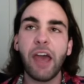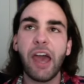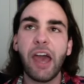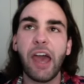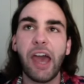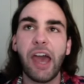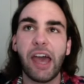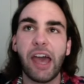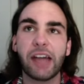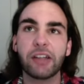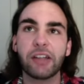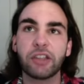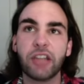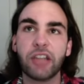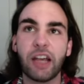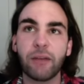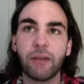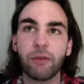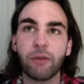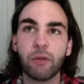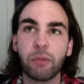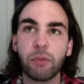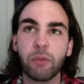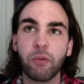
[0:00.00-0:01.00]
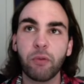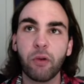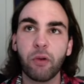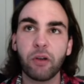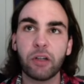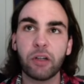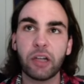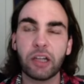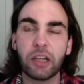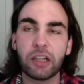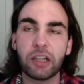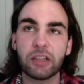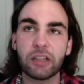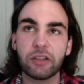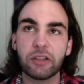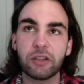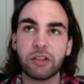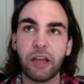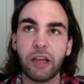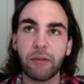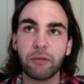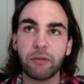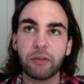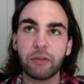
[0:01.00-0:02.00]
had jackfruit before, and it's
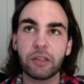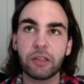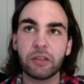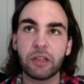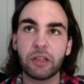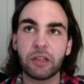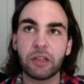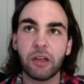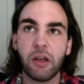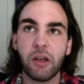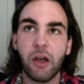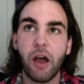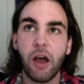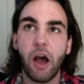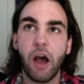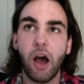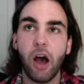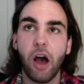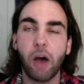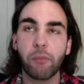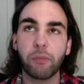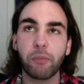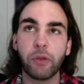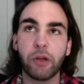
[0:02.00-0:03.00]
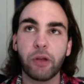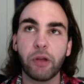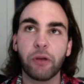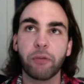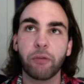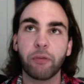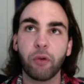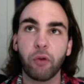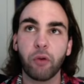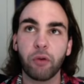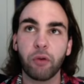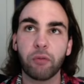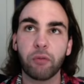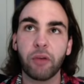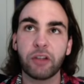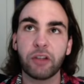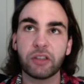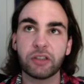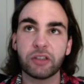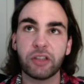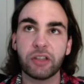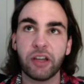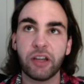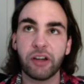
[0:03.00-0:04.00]
definitely like up there for
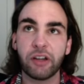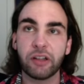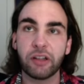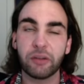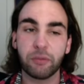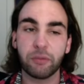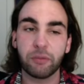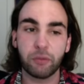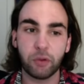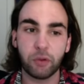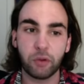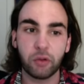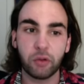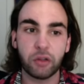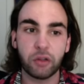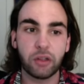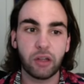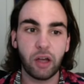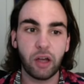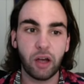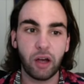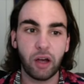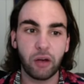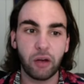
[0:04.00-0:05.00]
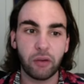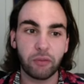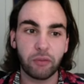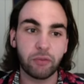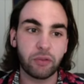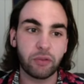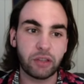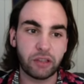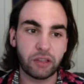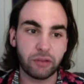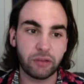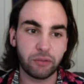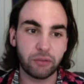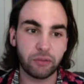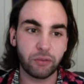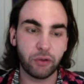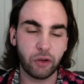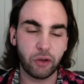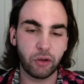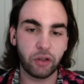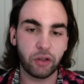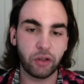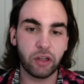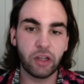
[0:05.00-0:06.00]
vegetarian food and vegan
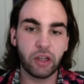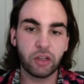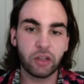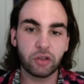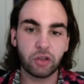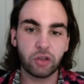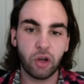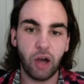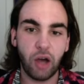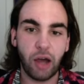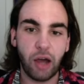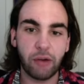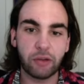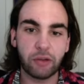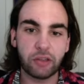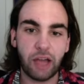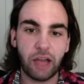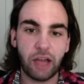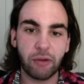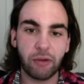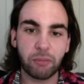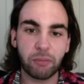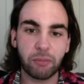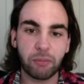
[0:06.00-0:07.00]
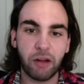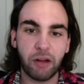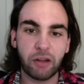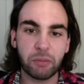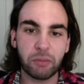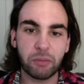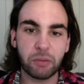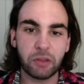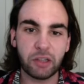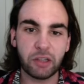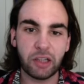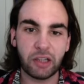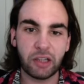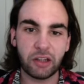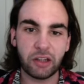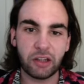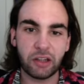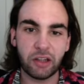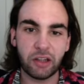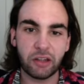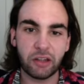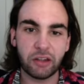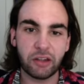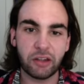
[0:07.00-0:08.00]
food. So I would probably put it in
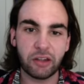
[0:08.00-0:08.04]
the